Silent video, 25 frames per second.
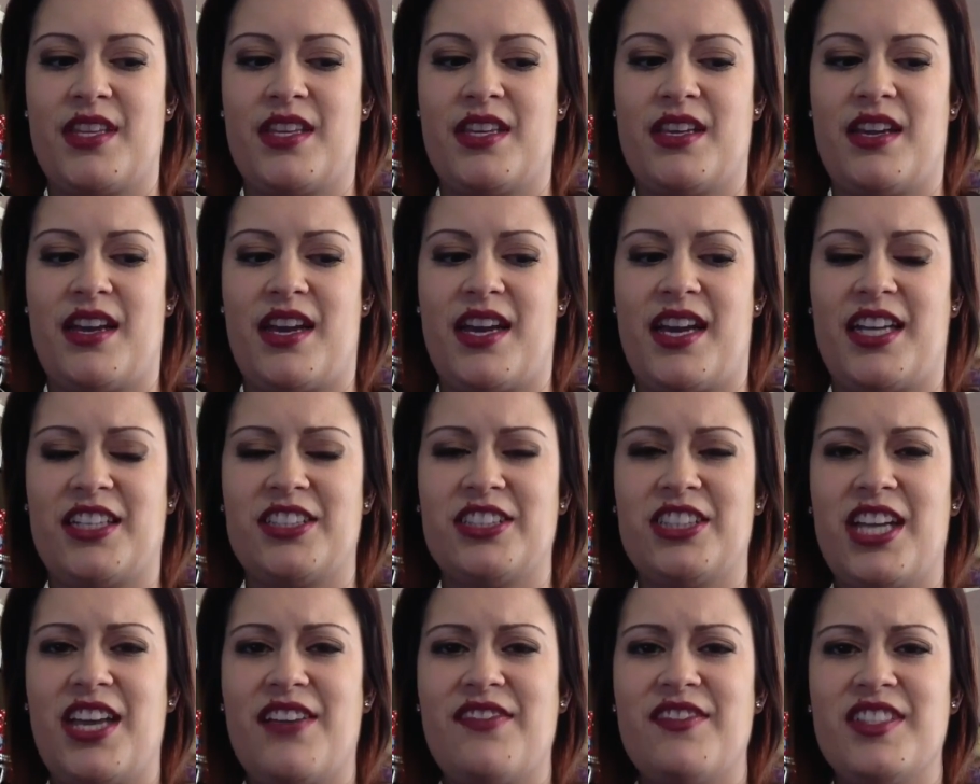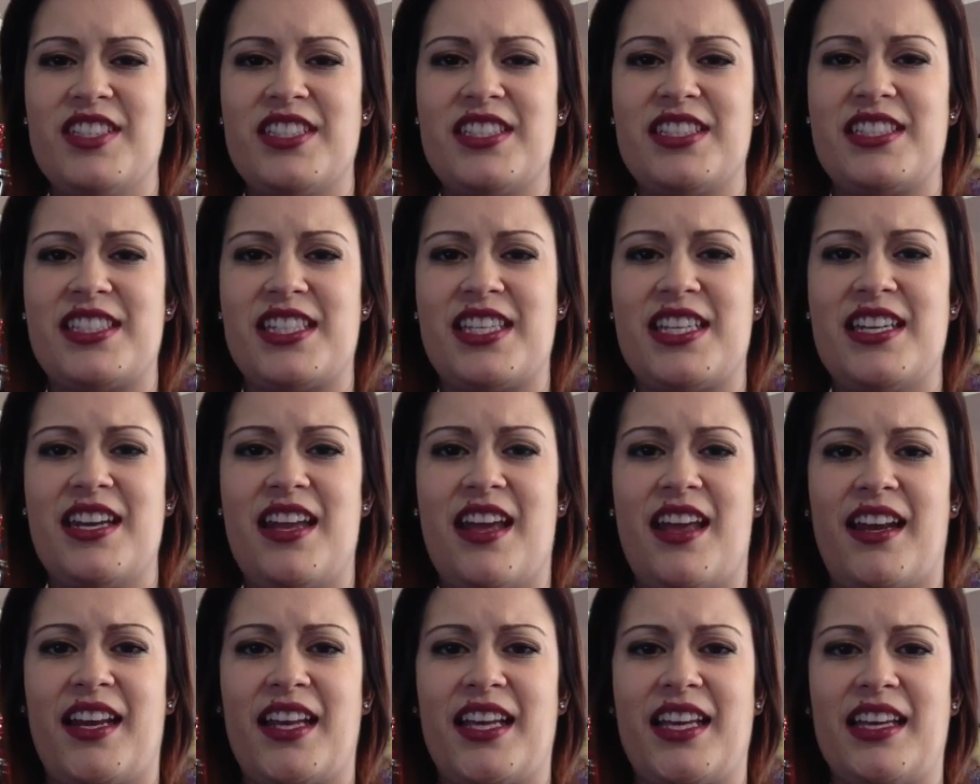actually haven't seen
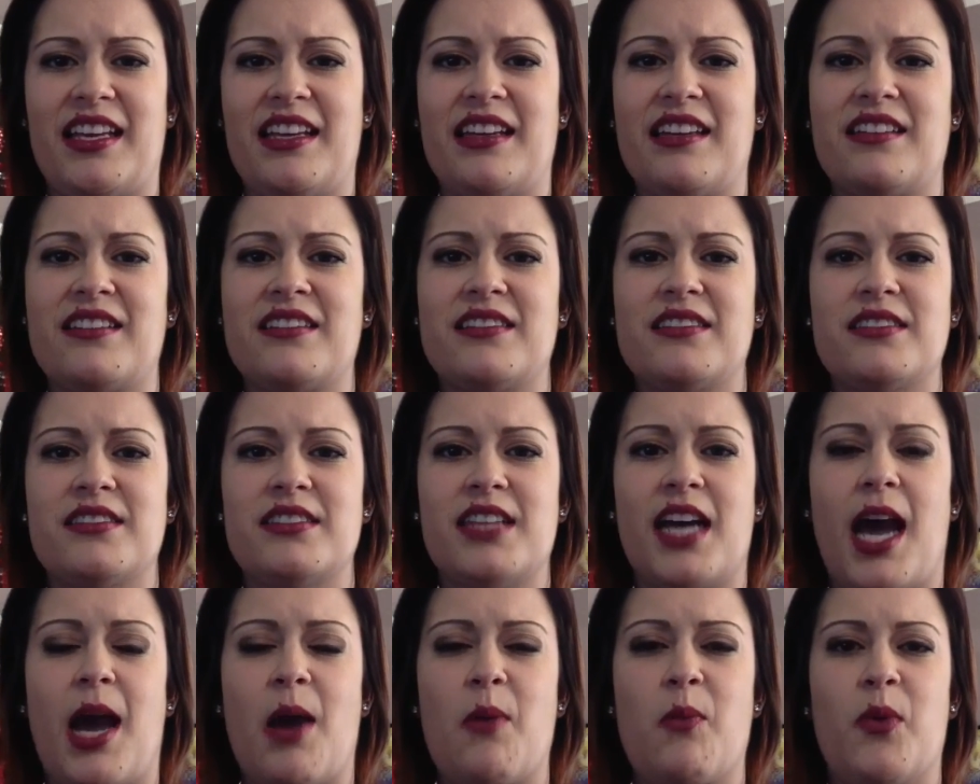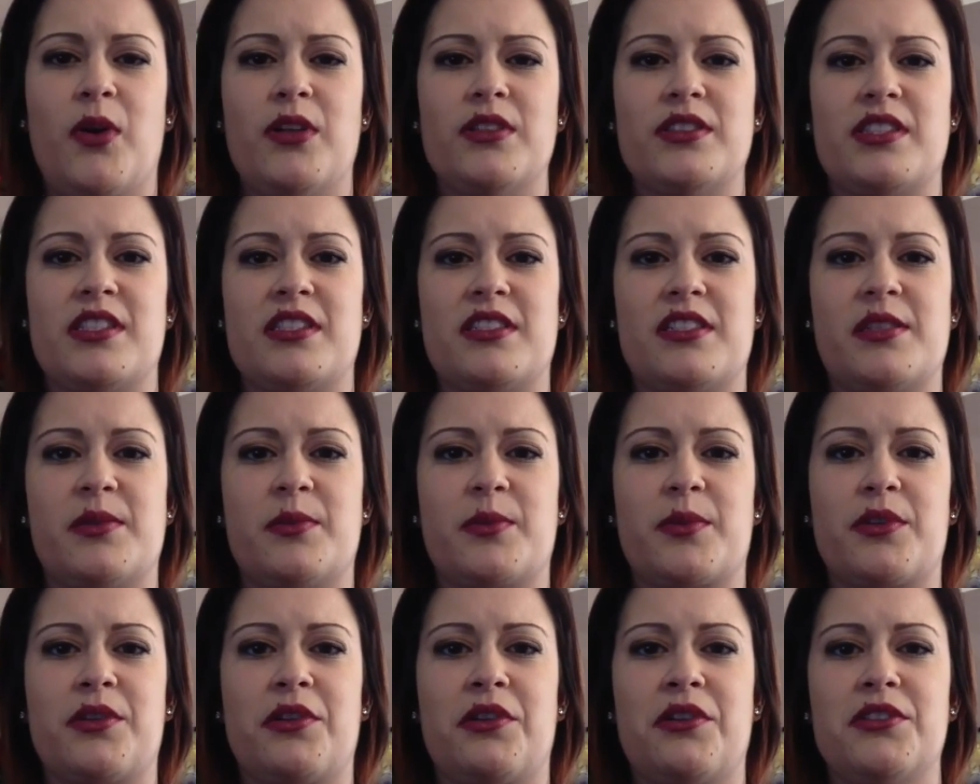any at Walt Disney
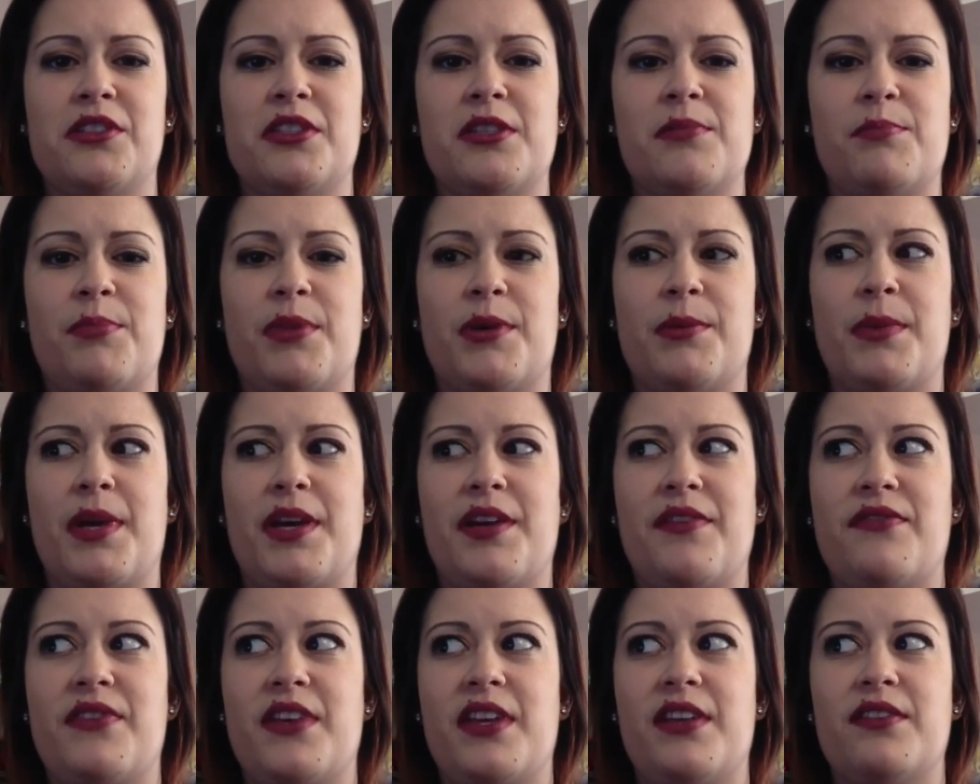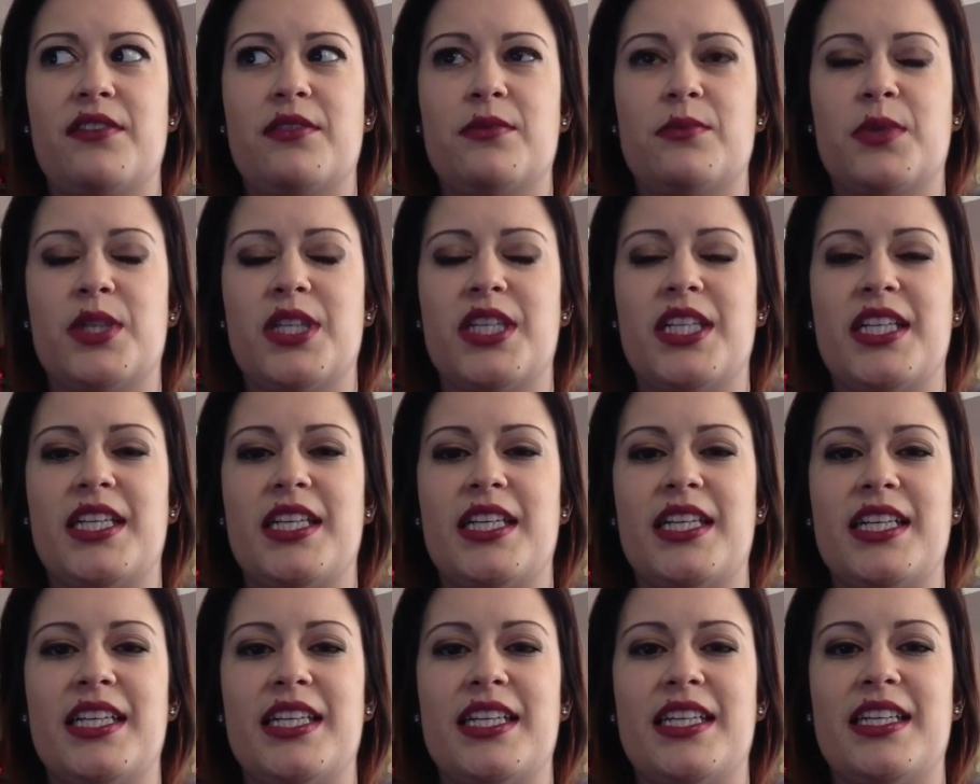World, but my favorite one
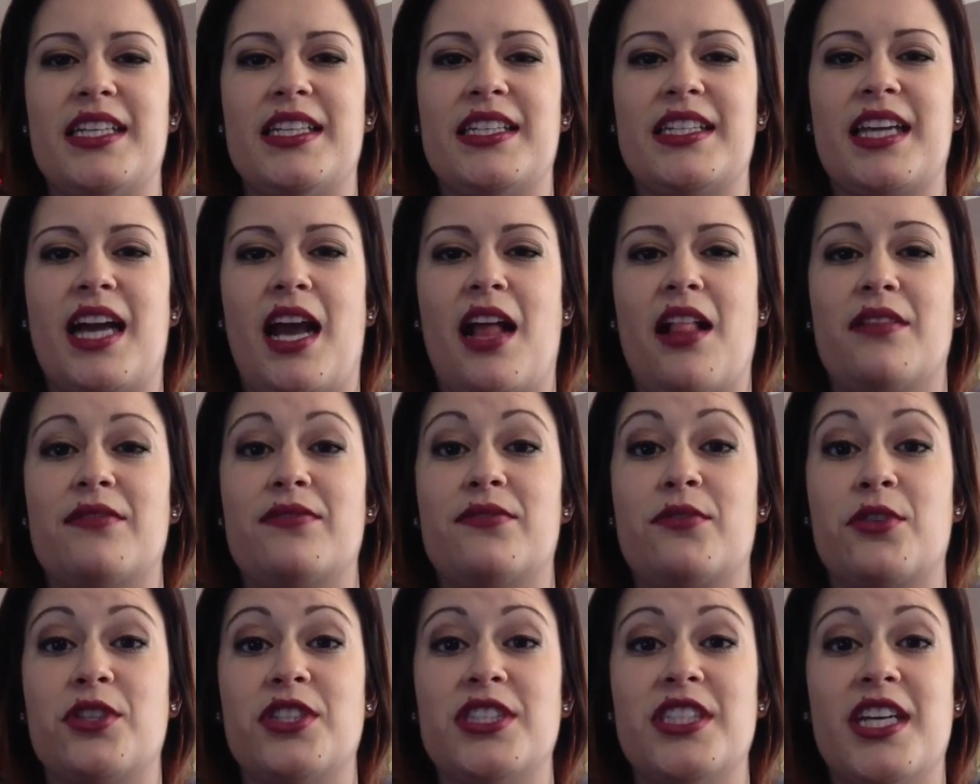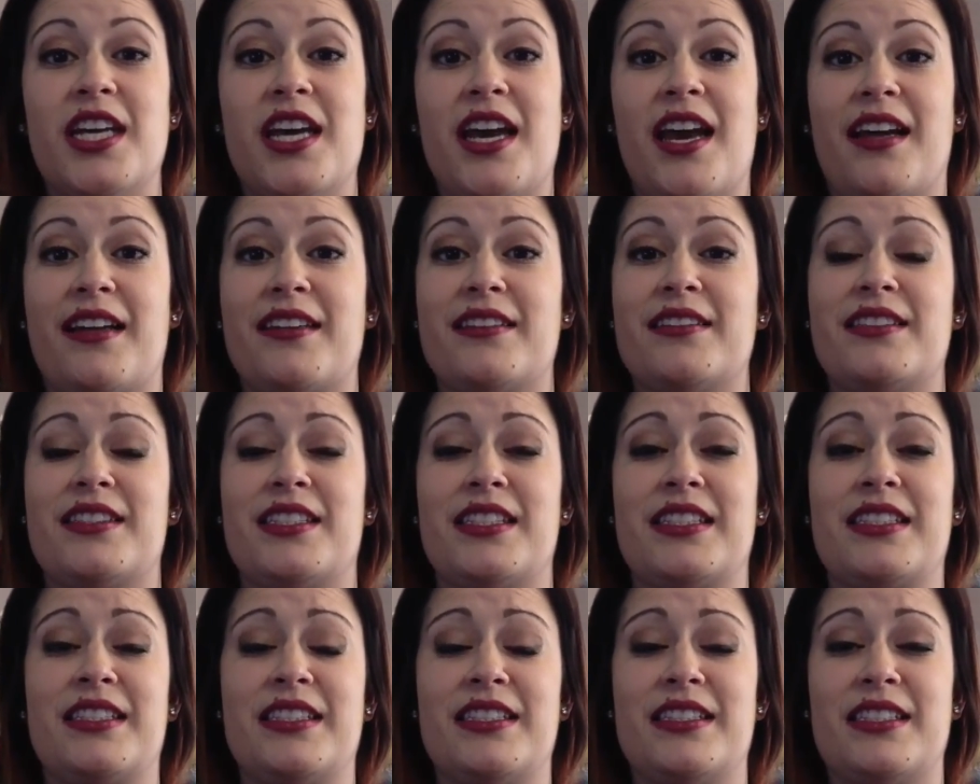in California at
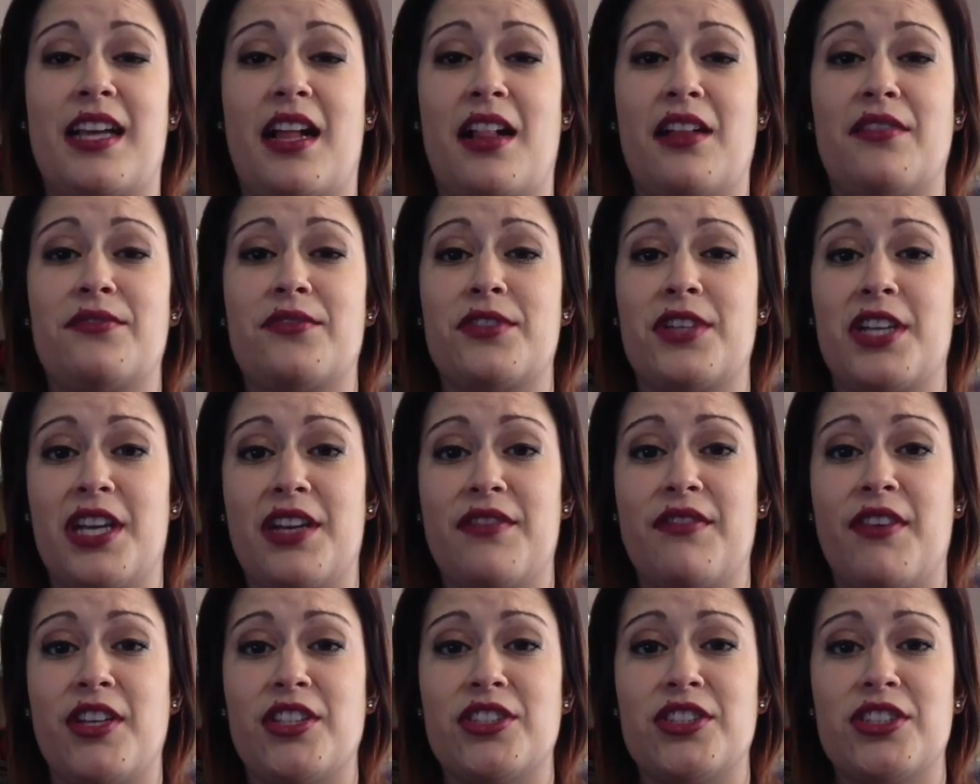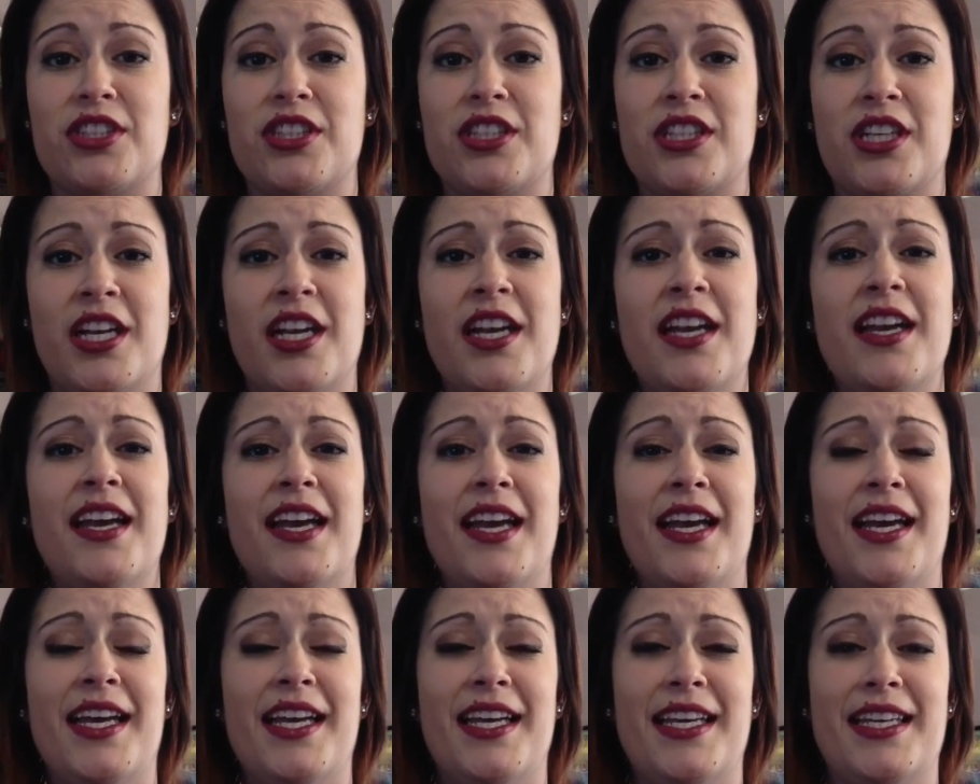Disney's California Adventure
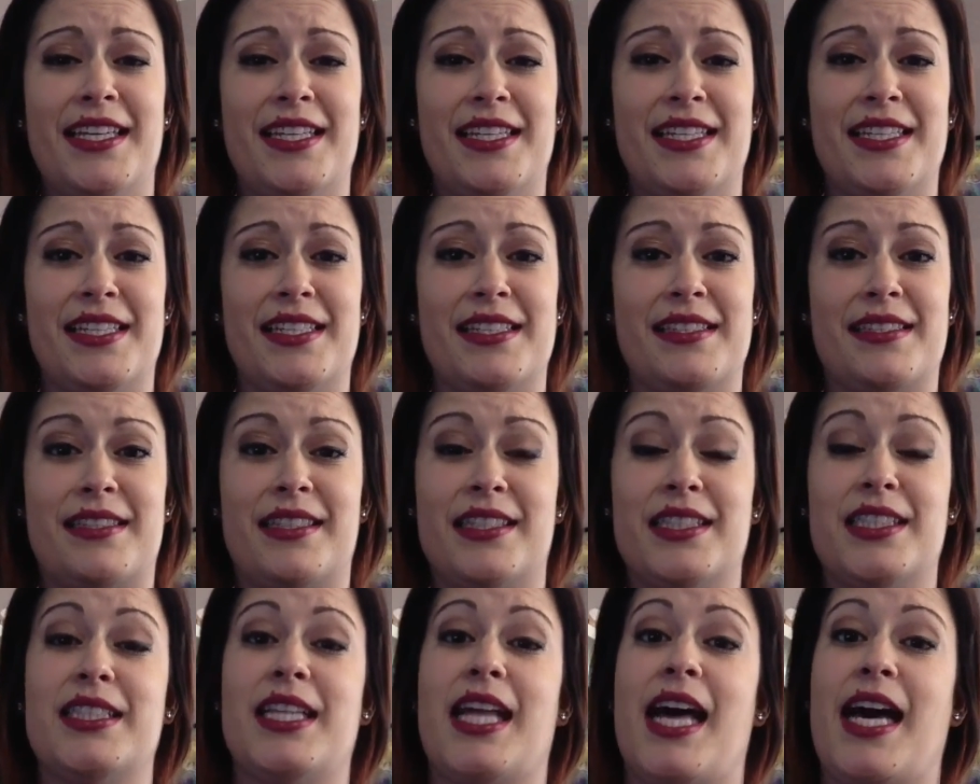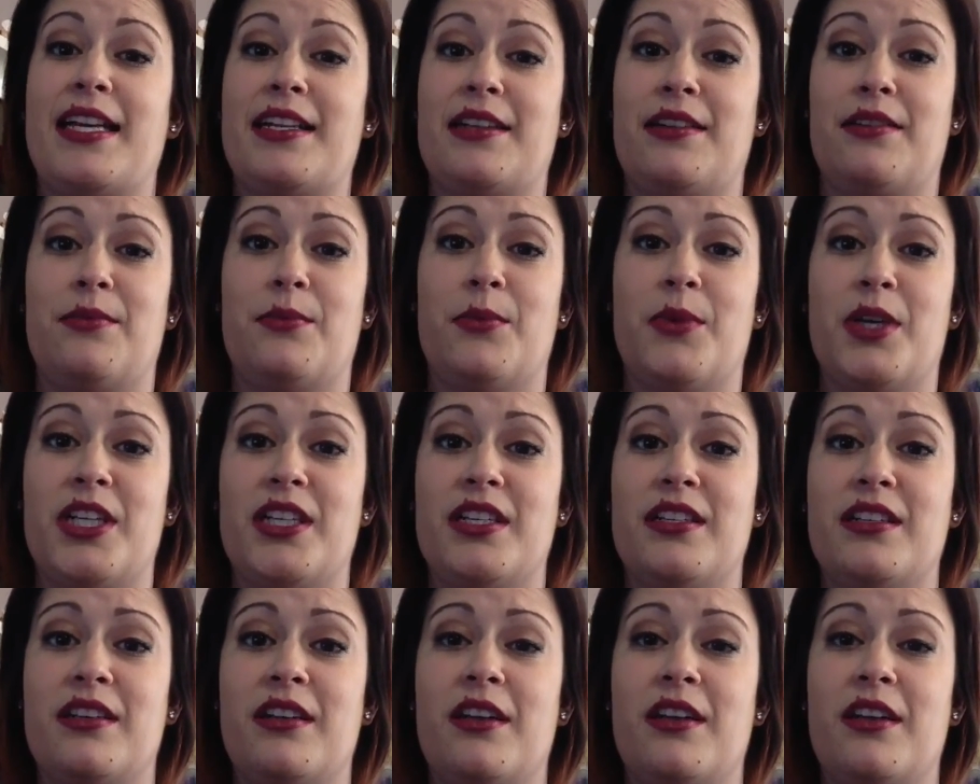is the Aladdin one.